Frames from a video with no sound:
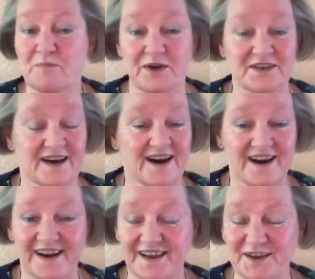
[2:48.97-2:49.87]
But
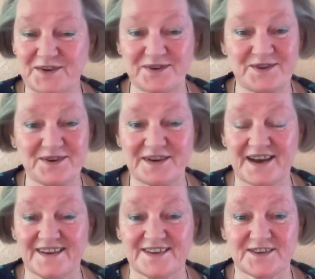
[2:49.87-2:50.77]
I could not
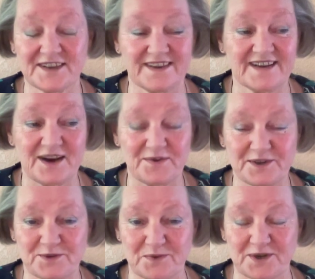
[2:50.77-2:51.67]
understand how
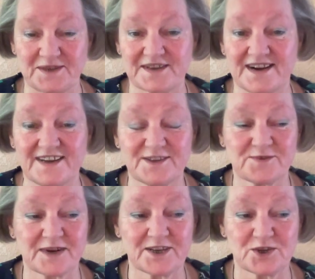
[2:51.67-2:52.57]
this works. I
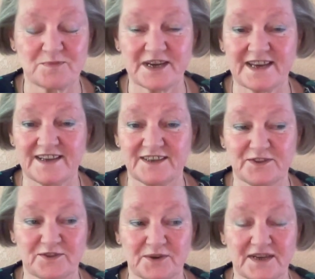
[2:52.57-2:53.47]
scratched my head
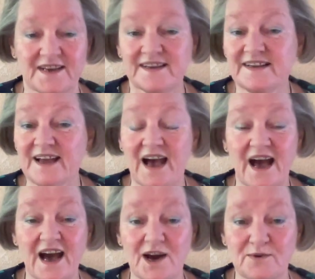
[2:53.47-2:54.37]
and thought,
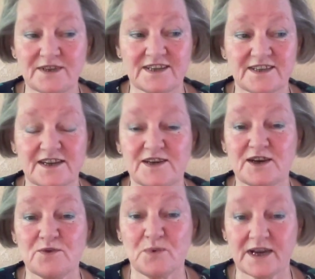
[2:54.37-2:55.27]
how does he
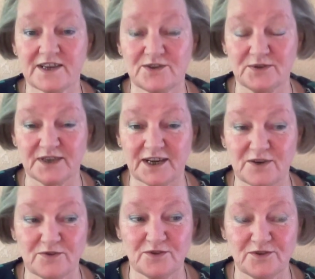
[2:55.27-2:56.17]
know where to
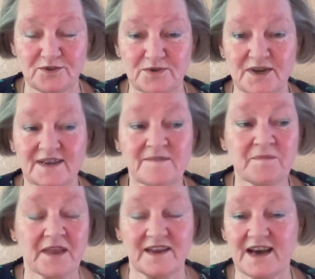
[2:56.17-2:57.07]
go to?
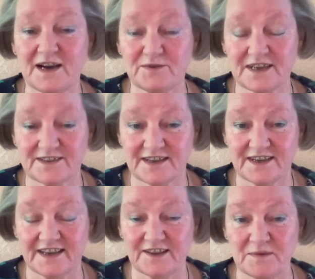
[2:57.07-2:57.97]
And how does he
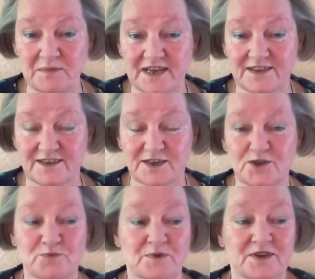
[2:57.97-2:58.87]
get the
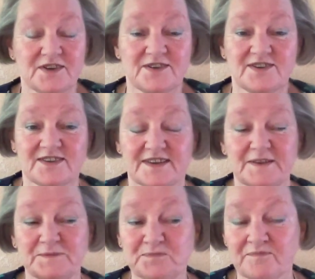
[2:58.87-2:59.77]
message? Because
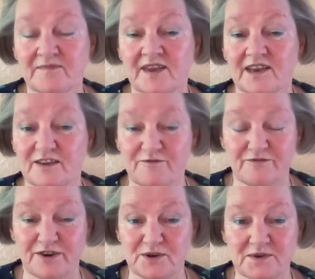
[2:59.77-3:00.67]
even
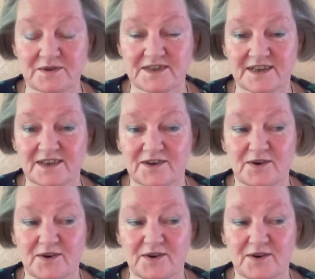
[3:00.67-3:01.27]
focusing